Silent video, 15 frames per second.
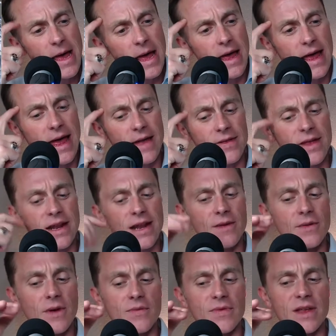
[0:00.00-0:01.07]
then
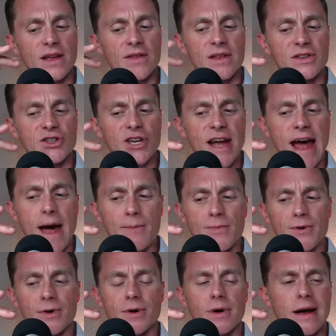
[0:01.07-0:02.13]
the
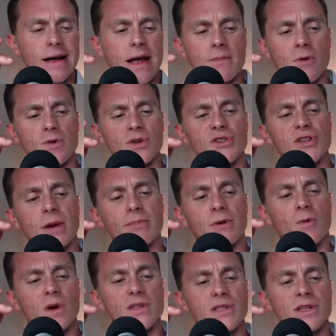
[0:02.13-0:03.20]
chapter, I can't remember which chapter it
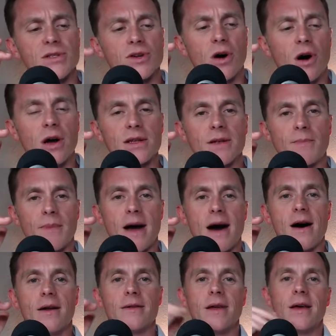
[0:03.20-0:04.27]
was that talked
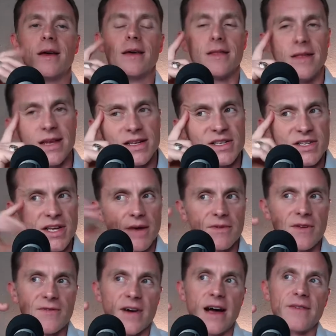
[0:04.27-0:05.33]
about this
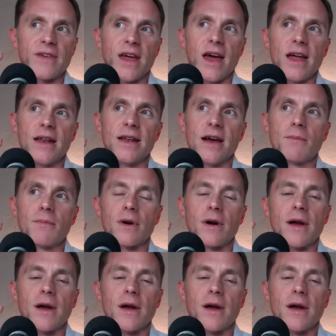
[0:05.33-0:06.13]
75K number.